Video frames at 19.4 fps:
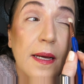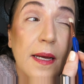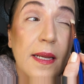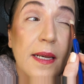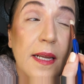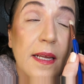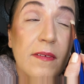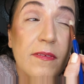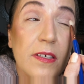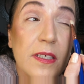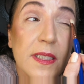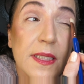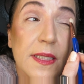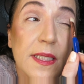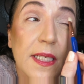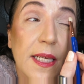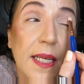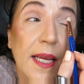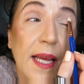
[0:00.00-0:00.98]
I never
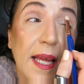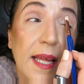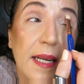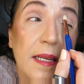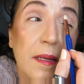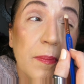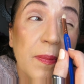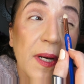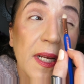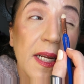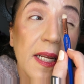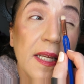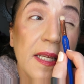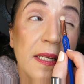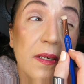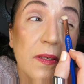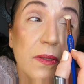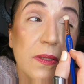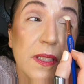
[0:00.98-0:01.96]
see anybody
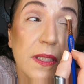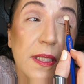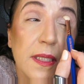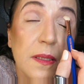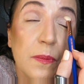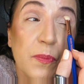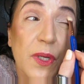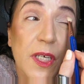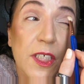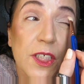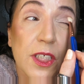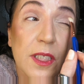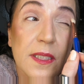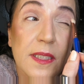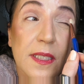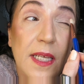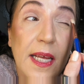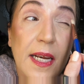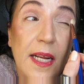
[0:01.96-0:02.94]
use these
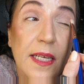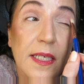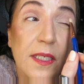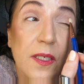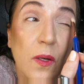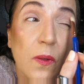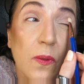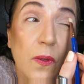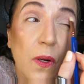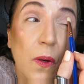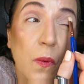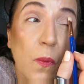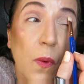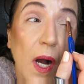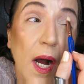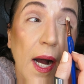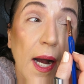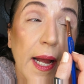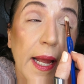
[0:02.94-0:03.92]
brushes, and I don't know
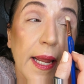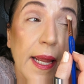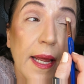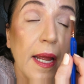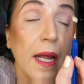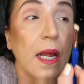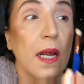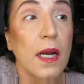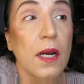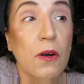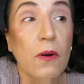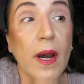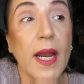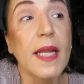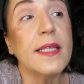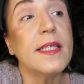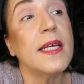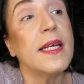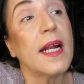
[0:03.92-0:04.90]
why.
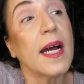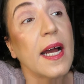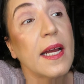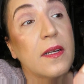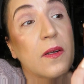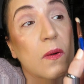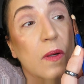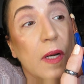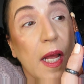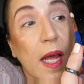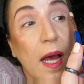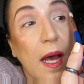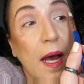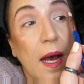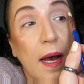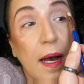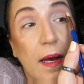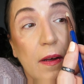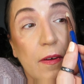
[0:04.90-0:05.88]
Granted, I don't
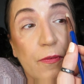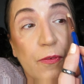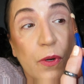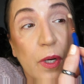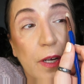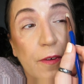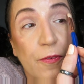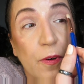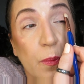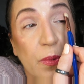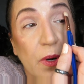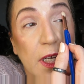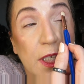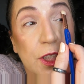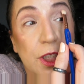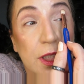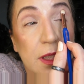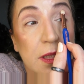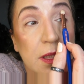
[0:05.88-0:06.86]
have reefer
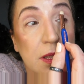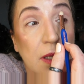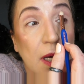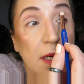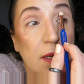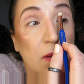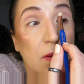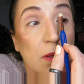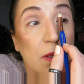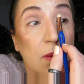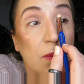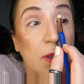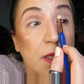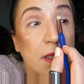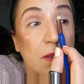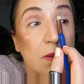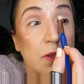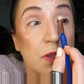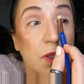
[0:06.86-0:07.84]
brushes, so I don't know
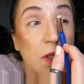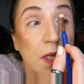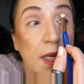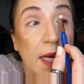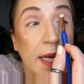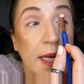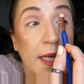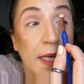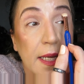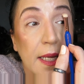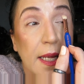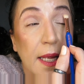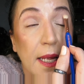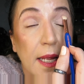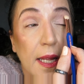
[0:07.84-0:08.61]
what those are like.